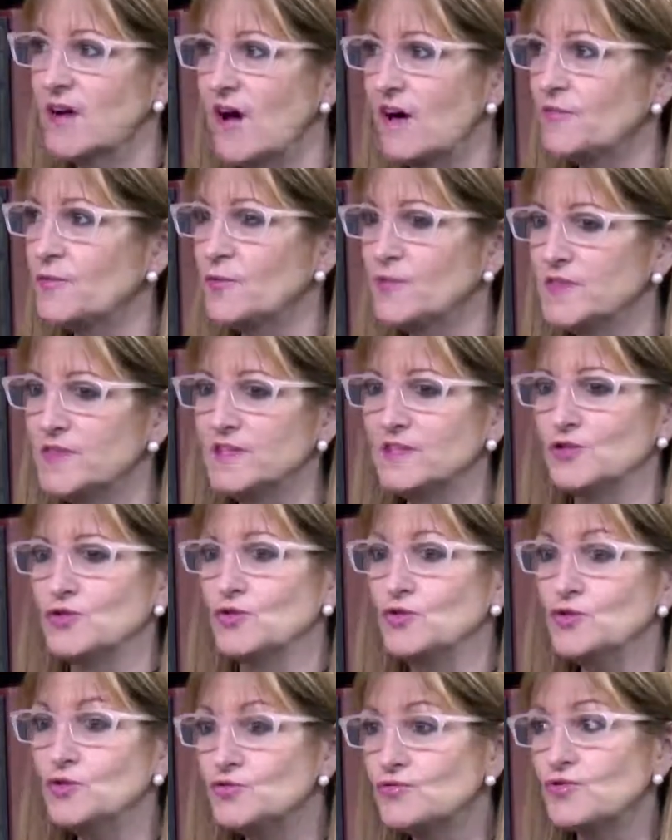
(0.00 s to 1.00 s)
off with this
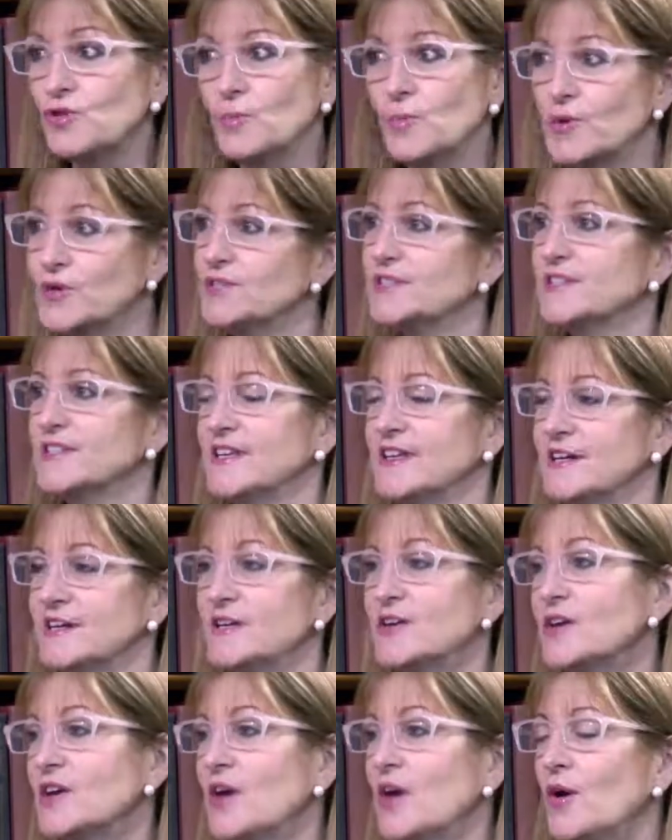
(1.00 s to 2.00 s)
neutral
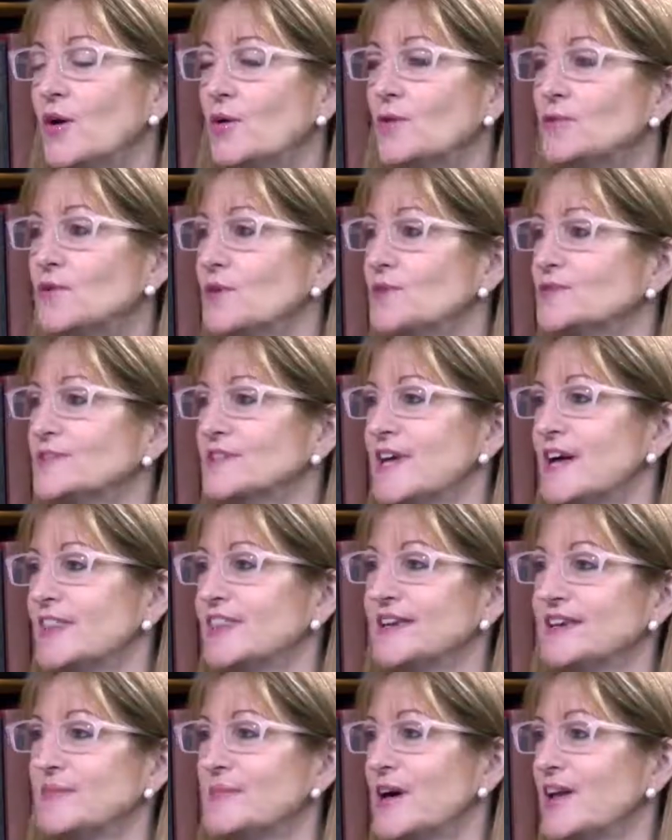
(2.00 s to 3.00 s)
person who knows
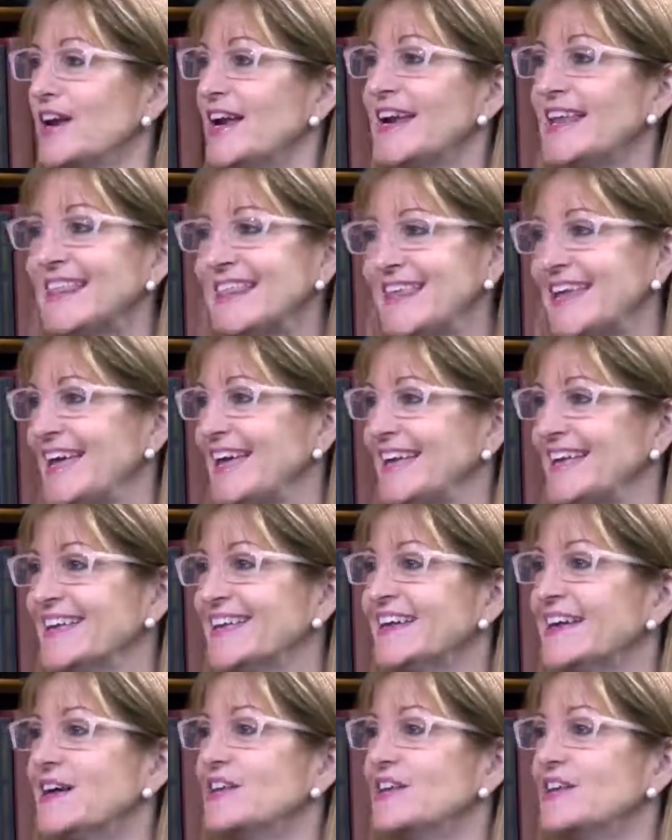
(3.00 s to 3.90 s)
nothing about anything,